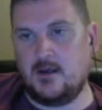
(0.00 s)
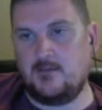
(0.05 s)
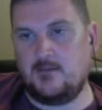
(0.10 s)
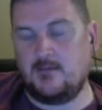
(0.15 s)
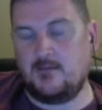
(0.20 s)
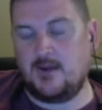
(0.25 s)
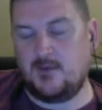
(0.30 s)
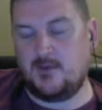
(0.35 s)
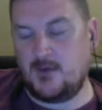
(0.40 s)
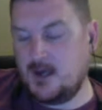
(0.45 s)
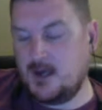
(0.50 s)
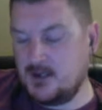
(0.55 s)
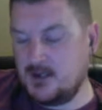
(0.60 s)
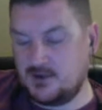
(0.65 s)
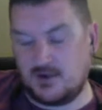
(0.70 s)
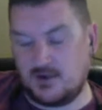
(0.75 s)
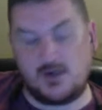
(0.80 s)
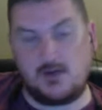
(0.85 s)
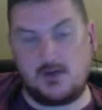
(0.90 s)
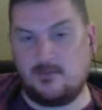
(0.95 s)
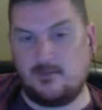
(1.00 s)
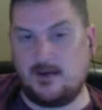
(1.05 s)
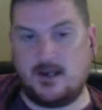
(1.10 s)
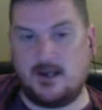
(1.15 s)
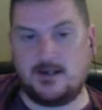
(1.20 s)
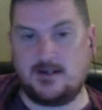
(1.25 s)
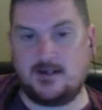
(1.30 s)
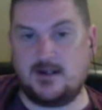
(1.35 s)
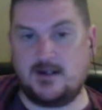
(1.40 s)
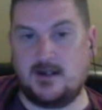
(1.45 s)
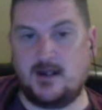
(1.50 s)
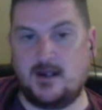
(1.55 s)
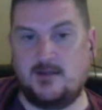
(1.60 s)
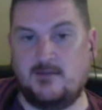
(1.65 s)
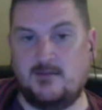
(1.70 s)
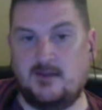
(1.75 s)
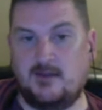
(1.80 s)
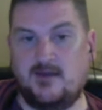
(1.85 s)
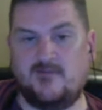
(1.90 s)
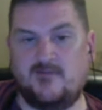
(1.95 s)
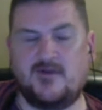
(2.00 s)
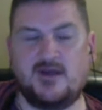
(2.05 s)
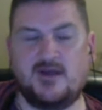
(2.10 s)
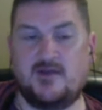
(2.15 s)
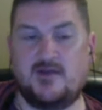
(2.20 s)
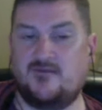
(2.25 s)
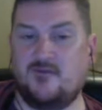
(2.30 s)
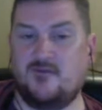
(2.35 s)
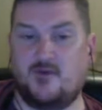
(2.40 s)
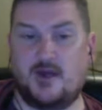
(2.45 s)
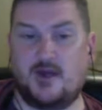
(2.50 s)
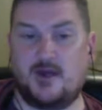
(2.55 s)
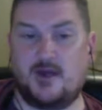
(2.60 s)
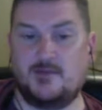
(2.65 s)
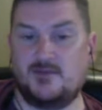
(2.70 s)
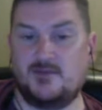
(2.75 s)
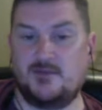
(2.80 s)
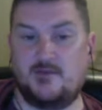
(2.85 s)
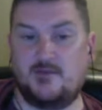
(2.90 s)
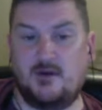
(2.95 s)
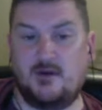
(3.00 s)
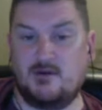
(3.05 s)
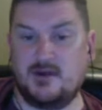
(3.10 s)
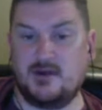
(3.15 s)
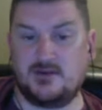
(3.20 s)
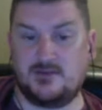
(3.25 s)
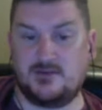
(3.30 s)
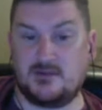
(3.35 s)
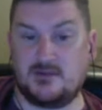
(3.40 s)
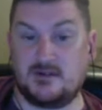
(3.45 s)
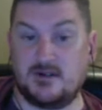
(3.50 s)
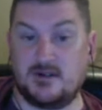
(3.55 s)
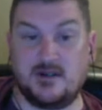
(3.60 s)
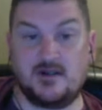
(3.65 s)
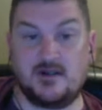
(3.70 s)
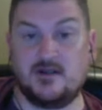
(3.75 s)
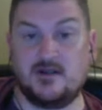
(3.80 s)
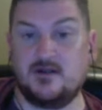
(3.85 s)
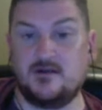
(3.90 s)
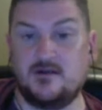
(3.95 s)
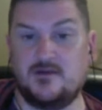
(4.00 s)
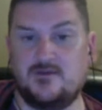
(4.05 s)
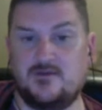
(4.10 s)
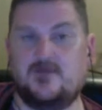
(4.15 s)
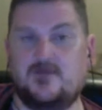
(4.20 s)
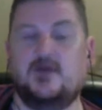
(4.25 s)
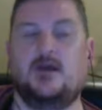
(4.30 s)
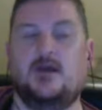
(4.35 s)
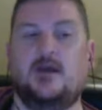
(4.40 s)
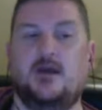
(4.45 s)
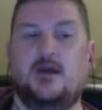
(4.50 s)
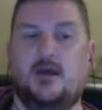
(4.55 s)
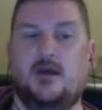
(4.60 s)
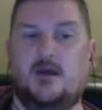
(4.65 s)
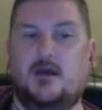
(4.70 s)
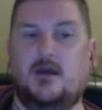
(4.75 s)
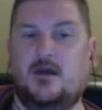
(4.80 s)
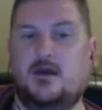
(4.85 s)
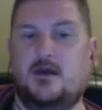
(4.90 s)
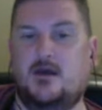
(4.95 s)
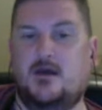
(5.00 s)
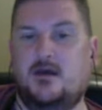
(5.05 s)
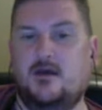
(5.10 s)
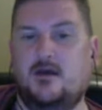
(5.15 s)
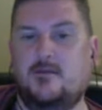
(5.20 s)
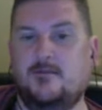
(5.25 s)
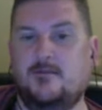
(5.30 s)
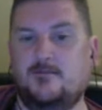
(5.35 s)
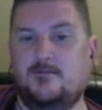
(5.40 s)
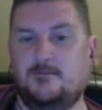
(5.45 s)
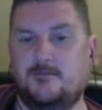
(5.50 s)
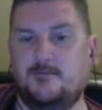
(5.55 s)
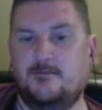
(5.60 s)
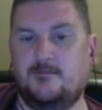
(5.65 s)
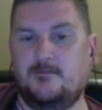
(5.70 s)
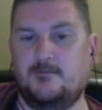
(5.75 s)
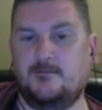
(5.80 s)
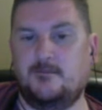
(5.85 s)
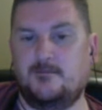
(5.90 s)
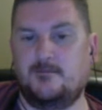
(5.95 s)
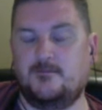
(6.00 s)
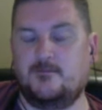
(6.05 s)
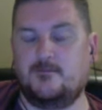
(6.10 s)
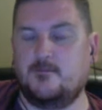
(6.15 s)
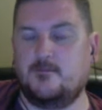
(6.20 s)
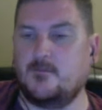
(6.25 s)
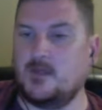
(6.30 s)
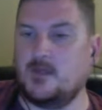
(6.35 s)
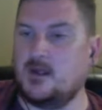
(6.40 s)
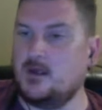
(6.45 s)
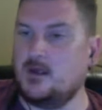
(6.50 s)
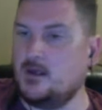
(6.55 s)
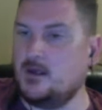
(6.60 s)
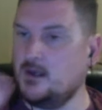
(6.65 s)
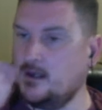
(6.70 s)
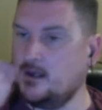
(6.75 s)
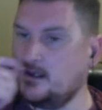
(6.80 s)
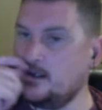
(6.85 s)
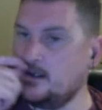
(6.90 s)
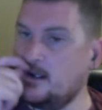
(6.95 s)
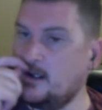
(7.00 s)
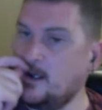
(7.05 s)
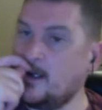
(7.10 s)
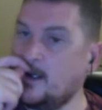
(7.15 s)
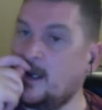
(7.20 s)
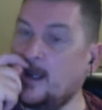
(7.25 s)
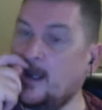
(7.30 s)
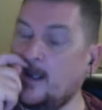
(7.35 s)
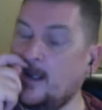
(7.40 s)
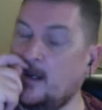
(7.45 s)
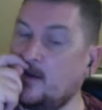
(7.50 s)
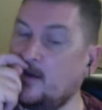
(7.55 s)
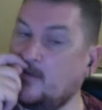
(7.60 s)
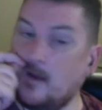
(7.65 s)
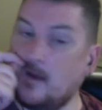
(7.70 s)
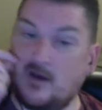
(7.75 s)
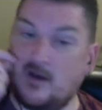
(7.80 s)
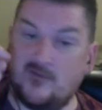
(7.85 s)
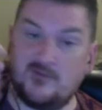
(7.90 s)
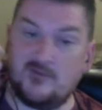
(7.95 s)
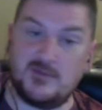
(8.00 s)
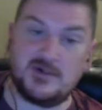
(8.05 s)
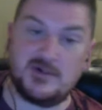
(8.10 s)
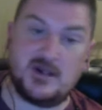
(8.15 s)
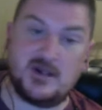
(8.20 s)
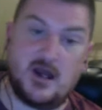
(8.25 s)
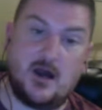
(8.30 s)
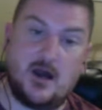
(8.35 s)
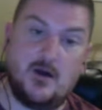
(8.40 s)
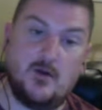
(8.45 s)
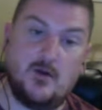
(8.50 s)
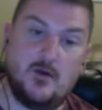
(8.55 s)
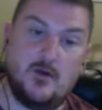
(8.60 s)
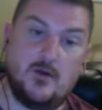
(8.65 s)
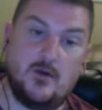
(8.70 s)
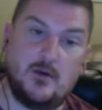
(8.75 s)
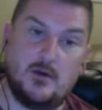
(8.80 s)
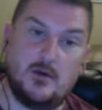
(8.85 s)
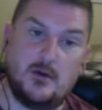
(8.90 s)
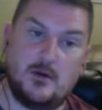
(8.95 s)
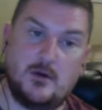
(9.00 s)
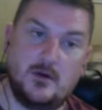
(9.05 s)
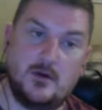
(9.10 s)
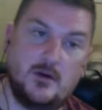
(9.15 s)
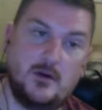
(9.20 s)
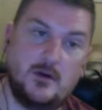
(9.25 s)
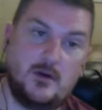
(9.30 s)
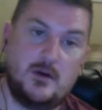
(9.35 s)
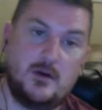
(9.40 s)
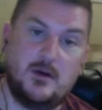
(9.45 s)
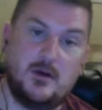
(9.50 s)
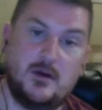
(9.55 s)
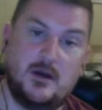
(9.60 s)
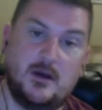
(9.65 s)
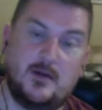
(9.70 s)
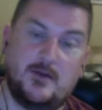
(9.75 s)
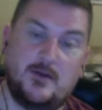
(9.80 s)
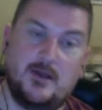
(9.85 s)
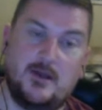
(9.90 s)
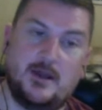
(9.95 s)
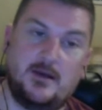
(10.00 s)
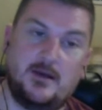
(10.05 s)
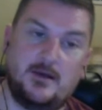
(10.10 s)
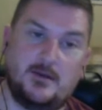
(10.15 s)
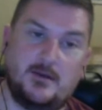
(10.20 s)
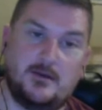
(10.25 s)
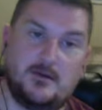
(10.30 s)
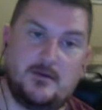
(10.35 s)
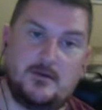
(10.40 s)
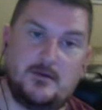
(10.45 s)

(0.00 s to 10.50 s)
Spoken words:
Milner shouldn't have played today. I mean, I think that's 4 games in a row. That's ridiculous. And Keita, apart from his goal, I mean,